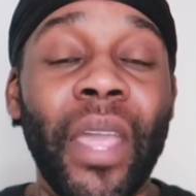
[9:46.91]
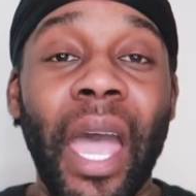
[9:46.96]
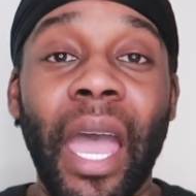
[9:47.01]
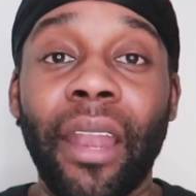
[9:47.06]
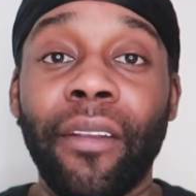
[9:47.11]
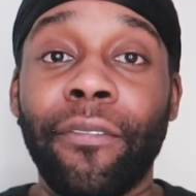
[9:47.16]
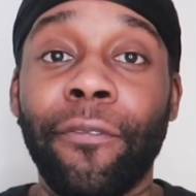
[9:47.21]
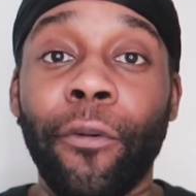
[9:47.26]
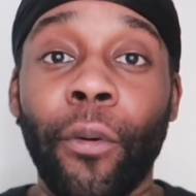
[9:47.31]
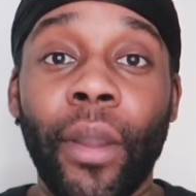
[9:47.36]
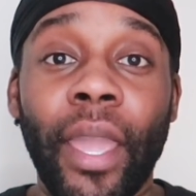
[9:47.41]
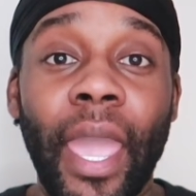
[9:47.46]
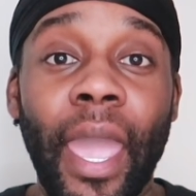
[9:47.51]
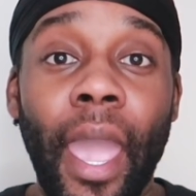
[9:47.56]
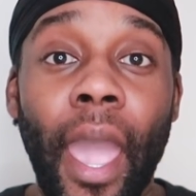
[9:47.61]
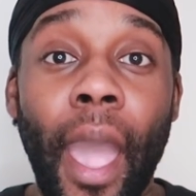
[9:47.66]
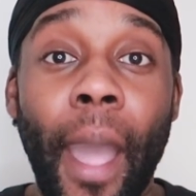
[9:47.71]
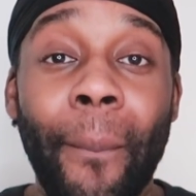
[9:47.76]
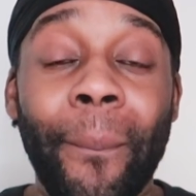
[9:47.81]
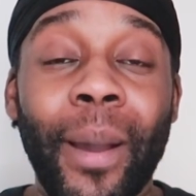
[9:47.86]
and
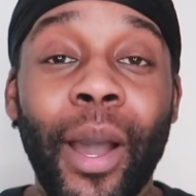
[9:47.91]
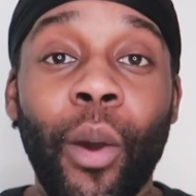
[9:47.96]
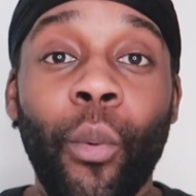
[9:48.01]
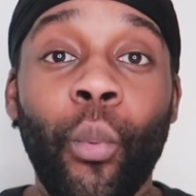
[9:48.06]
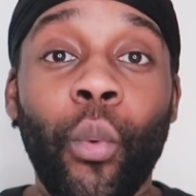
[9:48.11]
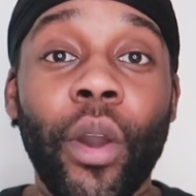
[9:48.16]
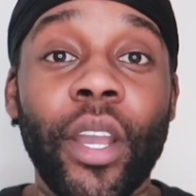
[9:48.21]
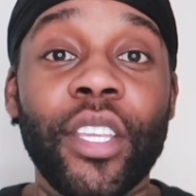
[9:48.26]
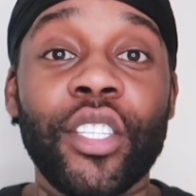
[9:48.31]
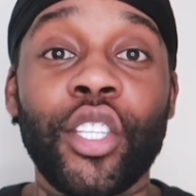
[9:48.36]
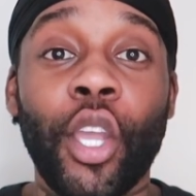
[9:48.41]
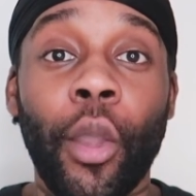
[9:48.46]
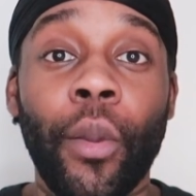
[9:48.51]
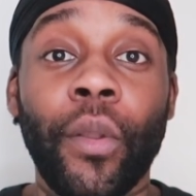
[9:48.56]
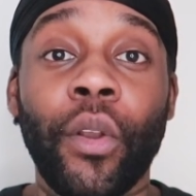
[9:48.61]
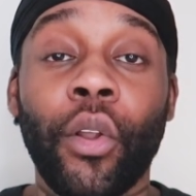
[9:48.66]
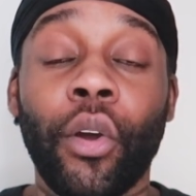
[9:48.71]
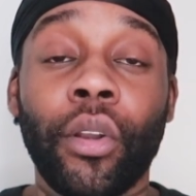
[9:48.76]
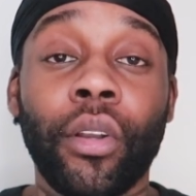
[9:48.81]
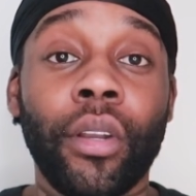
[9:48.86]
forget about what is
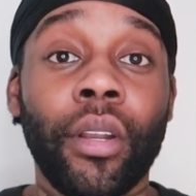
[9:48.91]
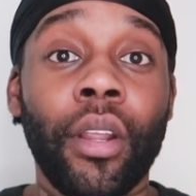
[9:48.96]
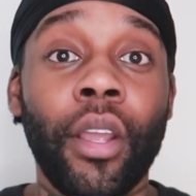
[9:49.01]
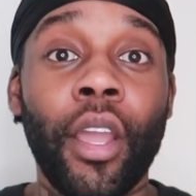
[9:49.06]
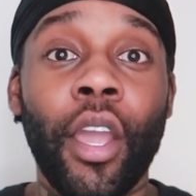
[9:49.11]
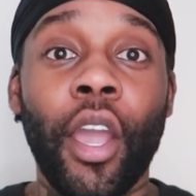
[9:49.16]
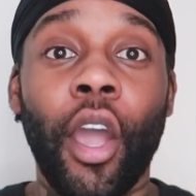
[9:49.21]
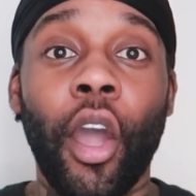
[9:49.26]
going on